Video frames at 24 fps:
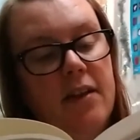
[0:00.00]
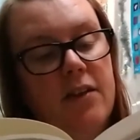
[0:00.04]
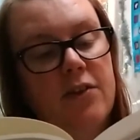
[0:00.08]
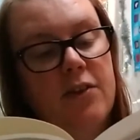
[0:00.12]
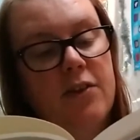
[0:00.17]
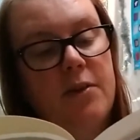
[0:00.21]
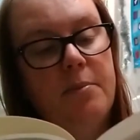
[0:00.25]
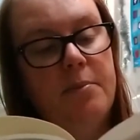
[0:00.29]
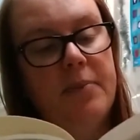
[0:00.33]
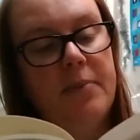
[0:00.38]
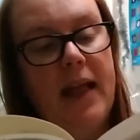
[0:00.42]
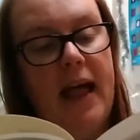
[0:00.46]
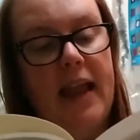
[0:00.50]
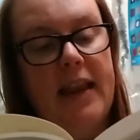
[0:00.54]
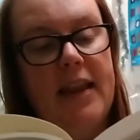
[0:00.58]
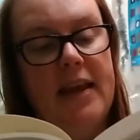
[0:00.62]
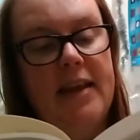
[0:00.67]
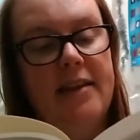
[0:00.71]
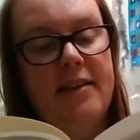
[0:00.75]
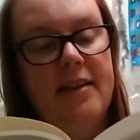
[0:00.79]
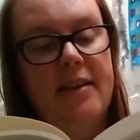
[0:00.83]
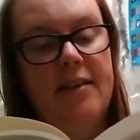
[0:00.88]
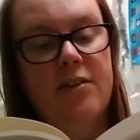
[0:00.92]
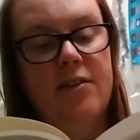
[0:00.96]
on some
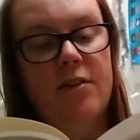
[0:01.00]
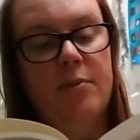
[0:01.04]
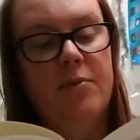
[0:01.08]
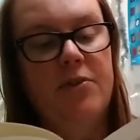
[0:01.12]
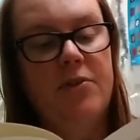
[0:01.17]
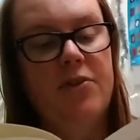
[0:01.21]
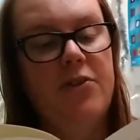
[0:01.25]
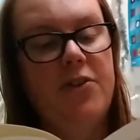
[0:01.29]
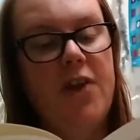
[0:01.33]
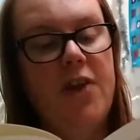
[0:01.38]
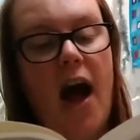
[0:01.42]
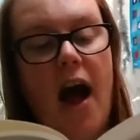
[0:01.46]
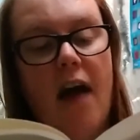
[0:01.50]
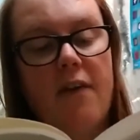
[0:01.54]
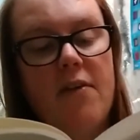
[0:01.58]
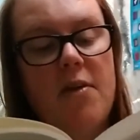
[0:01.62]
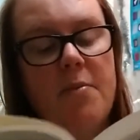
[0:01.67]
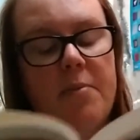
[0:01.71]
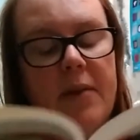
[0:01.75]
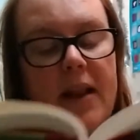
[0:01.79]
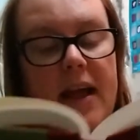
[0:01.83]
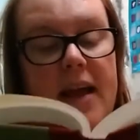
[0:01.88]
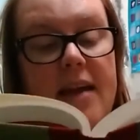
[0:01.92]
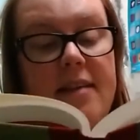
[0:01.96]
planet in some starry
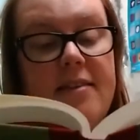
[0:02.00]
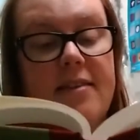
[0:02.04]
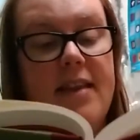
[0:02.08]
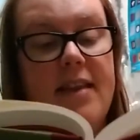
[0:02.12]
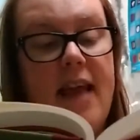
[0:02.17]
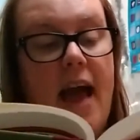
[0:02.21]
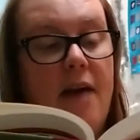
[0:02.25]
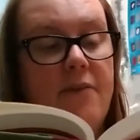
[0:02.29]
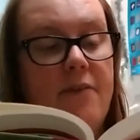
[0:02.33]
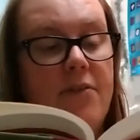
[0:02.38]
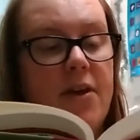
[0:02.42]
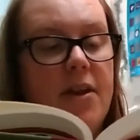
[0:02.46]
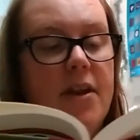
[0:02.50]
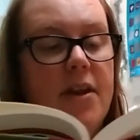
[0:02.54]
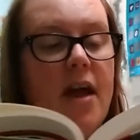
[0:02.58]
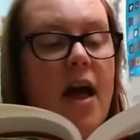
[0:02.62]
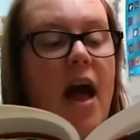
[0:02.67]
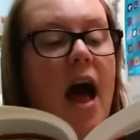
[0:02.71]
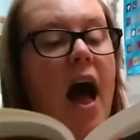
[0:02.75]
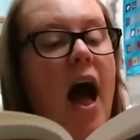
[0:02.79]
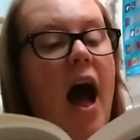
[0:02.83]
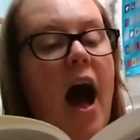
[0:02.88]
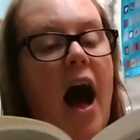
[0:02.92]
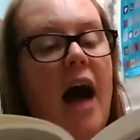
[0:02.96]
place in heaven,
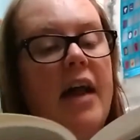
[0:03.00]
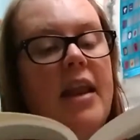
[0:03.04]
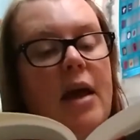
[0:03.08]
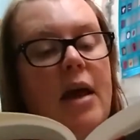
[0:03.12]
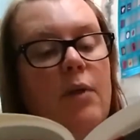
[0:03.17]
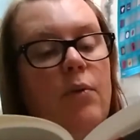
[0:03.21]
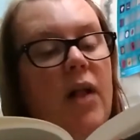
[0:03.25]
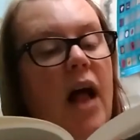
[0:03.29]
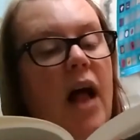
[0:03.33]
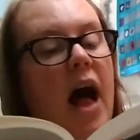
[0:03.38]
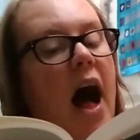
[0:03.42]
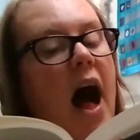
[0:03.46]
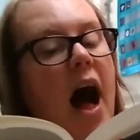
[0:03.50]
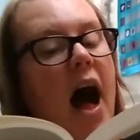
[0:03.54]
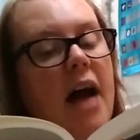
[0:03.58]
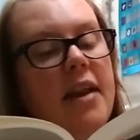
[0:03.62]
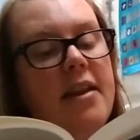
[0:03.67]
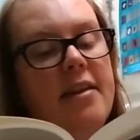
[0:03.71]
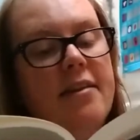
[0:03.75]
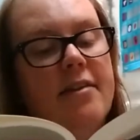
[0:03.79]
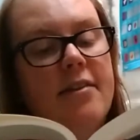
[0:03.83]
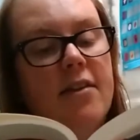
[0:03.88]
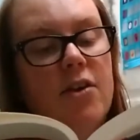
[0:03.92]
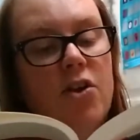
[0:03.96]
and I will
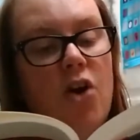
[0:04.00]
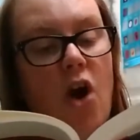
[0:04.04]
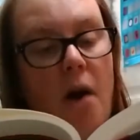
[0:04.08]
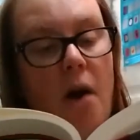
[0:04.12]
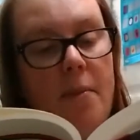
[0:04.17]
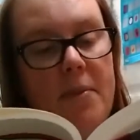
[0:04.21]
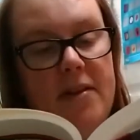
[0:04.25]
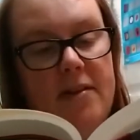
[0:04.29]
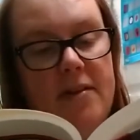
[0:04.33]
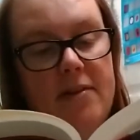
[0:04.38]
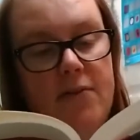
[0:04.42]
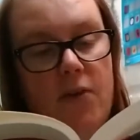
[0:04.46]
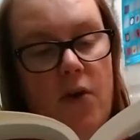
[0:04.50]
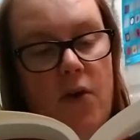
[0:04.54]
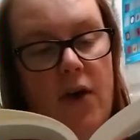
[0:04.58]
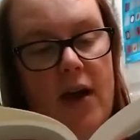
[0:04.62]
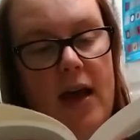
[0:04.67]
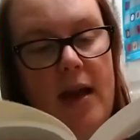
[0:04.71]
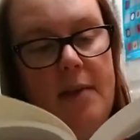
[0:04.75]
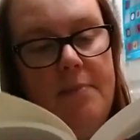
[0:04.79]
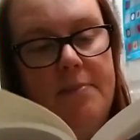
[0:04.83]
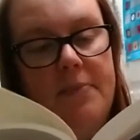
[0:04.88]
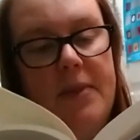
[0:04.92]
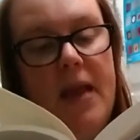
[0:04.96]
harness the comets for
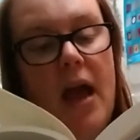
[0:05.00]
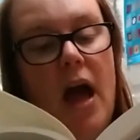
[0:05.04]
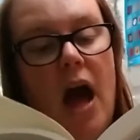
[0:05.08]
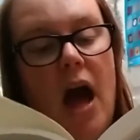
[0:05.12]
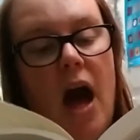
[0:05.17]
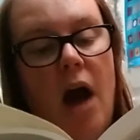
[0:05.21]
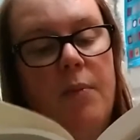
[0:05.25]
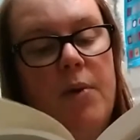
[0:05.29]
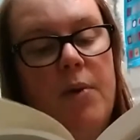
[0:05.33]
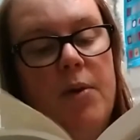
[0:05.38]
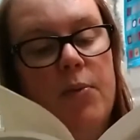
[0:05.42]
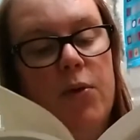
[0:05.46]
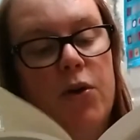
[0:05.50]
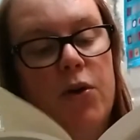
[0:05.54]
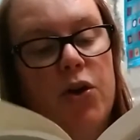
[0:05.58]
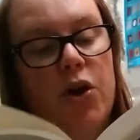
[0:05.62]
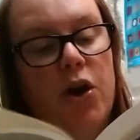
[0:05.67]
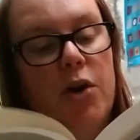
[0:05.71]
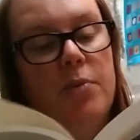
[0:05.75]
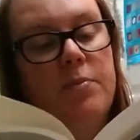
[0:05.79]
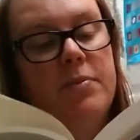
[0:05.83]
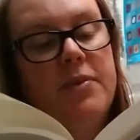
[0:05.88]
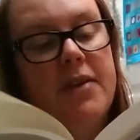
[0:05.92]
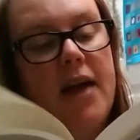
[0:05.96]
him, and we will
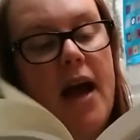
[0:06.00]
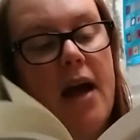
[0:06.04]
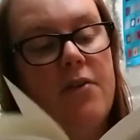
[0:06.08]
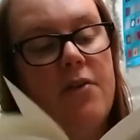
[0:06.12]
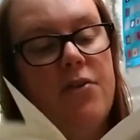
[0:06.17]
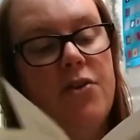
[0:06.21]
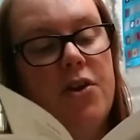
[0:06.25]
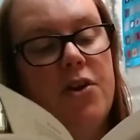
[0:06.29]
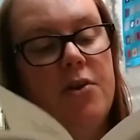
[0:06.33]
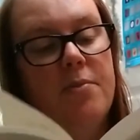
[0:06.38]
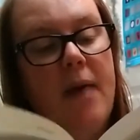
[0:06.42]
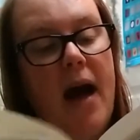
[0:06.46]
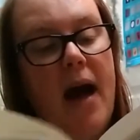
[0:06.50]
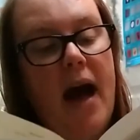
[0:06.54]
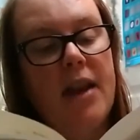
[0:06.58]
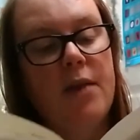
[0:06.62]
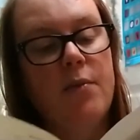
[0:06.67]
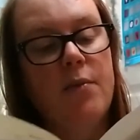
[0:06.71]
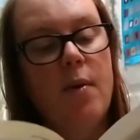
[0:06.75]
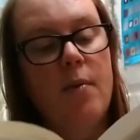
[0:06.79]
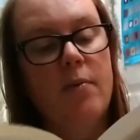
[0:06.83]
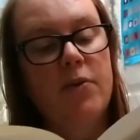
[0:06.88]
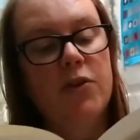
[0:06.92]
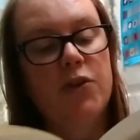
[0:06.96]
come down, young man,
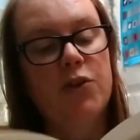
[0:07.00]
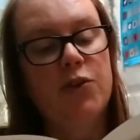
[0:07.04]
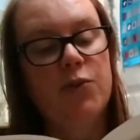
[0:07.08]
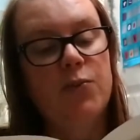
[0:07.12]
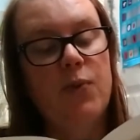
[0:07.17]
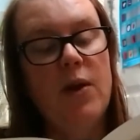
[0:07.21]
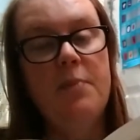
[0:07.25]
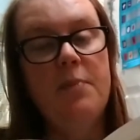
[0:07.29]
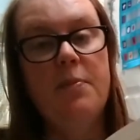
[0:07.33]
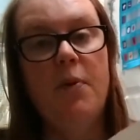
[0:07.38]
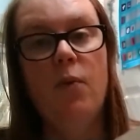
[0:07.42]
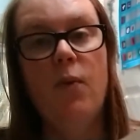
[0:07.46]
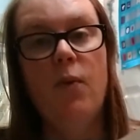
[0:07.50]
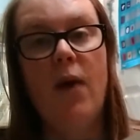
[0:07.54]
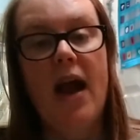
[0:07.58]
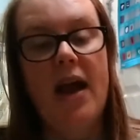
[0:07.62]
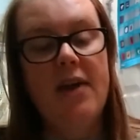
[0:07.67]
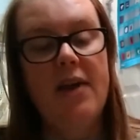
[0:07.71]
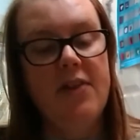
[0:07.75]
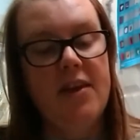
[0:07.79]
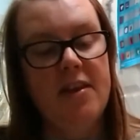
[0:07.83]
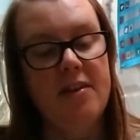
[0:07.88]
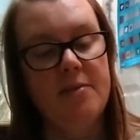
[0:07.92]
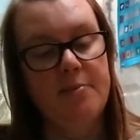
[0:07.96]
and we will sweep
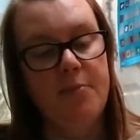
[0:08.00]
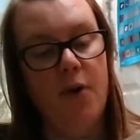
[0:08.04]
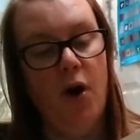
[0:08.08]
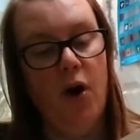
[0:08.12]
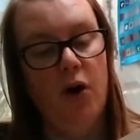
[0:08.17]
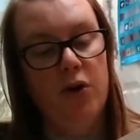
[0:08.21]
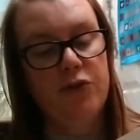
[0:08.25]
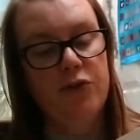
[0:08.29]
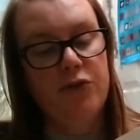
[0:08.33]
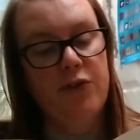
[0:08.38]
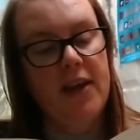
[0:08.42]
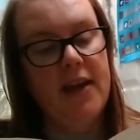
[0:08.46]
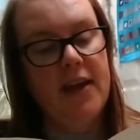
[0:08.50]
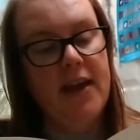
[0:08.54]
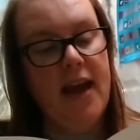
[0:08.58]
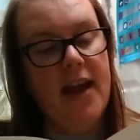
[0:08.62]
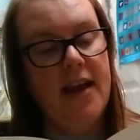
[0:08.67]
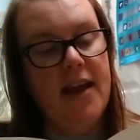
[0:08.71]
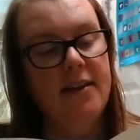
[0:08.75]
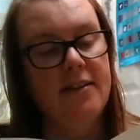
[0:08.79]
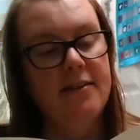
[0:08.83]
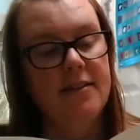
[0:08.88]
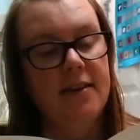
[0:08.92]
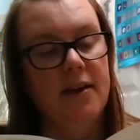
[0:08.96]
away these paltry
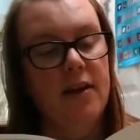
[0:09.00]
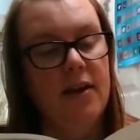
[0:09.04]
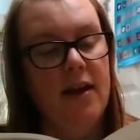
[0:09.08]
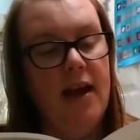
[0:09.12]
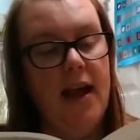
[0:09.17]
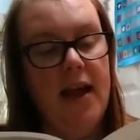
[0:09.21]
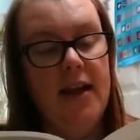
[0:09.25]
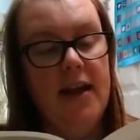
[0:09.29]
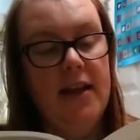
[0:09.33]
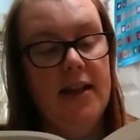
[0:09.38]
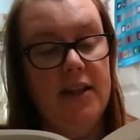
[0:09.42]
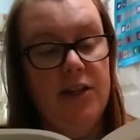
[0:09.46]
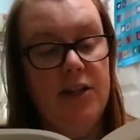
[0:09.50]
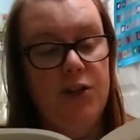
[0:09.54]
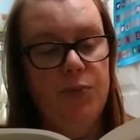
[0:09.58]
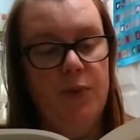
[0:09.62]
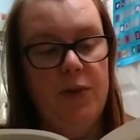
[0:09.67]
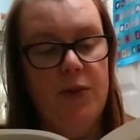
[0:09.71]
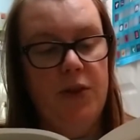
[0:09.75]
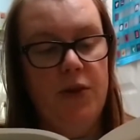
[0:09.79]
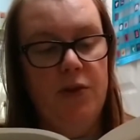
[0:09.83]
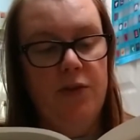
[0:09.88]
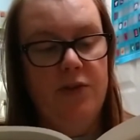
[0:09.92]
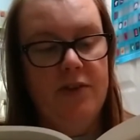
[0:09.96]
kings and English
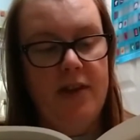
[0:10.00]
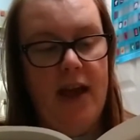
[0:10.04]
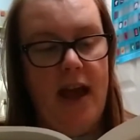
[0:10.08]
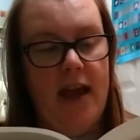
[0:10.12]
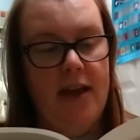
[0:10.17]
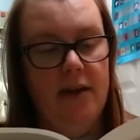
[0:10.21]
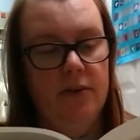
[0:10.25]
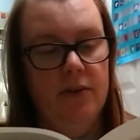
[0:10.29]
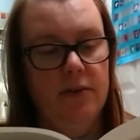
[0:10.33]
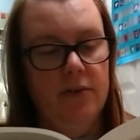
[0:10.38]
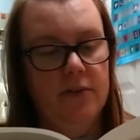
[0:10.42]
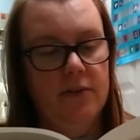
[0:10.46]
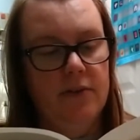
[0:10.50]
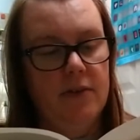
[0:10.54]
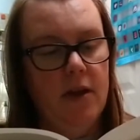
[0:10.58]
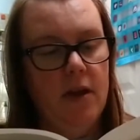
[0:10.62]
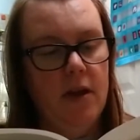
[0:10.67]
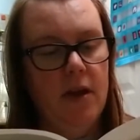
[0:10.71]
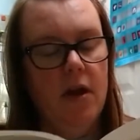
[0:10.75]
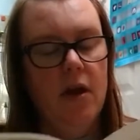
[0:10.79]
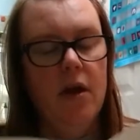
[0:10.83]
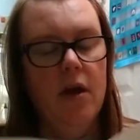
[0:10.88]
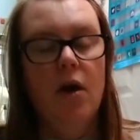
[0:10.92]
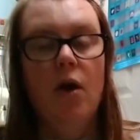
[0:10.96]
with you tails.
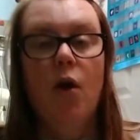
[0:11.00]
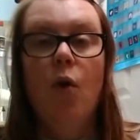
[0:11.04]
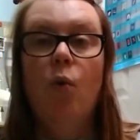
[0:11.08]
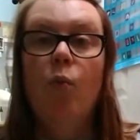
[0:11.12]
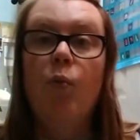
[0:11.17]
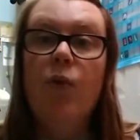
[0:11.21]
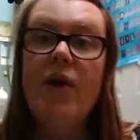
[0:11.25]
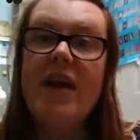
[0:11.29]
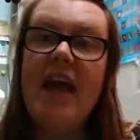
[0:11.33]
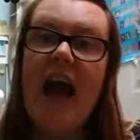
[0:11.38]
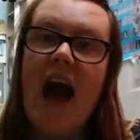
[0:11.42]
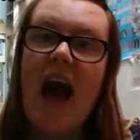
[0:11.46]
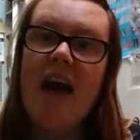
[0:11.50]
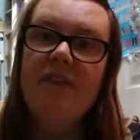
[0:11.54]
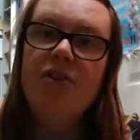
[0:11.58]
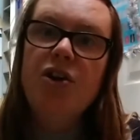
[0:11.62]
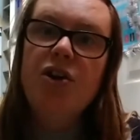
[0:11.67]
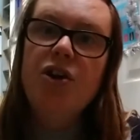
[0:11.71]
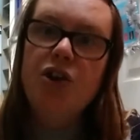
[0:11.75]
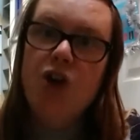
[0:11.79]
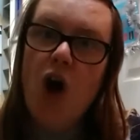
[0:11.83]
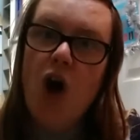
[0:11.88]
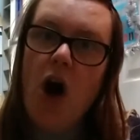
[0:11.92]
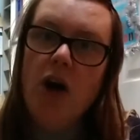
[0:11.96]
We
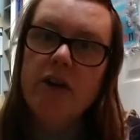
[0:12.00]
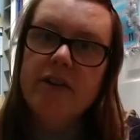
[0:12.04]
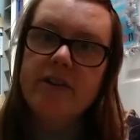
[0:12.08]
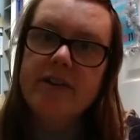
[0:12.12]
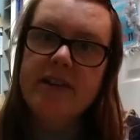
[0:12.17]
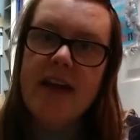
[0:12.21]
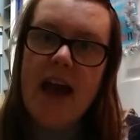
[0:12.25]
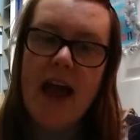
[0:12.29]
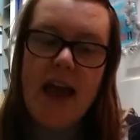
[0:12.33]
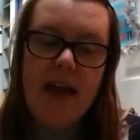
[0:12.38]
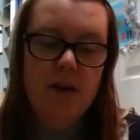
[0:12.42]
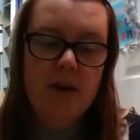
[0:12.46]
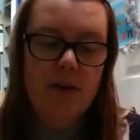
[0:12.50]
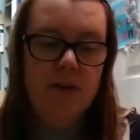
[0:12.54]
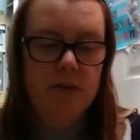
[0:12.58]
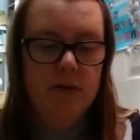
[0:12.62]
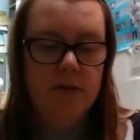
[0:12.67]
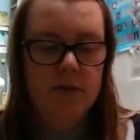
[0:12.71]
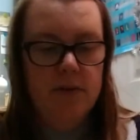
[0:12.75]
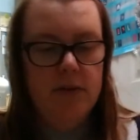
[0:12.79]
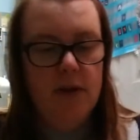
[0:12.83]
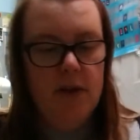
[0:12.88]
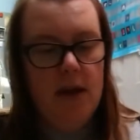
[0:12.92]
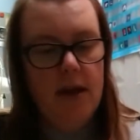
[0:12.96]
haven't got
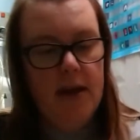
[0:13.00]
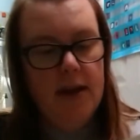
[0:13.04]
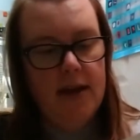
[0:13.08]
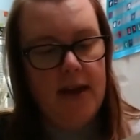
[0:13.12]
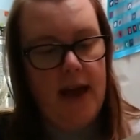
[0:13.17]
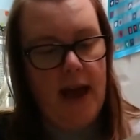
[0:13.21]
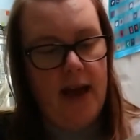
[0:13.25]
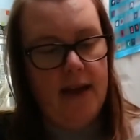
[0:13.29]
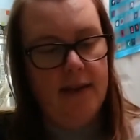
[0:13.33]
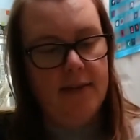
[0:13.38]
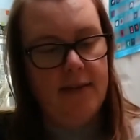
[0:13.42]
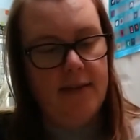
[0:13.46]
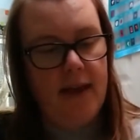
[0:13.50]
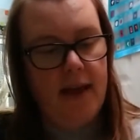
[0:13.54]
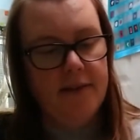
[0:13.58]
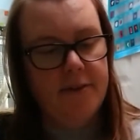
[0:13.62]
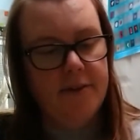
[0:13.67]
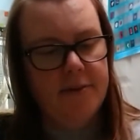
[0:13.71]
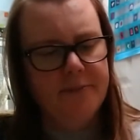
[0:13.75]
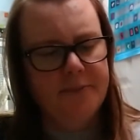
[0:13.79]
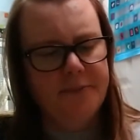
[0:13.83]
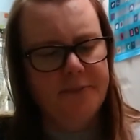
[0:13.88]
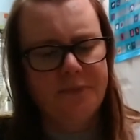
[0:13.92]
tails, Kay said.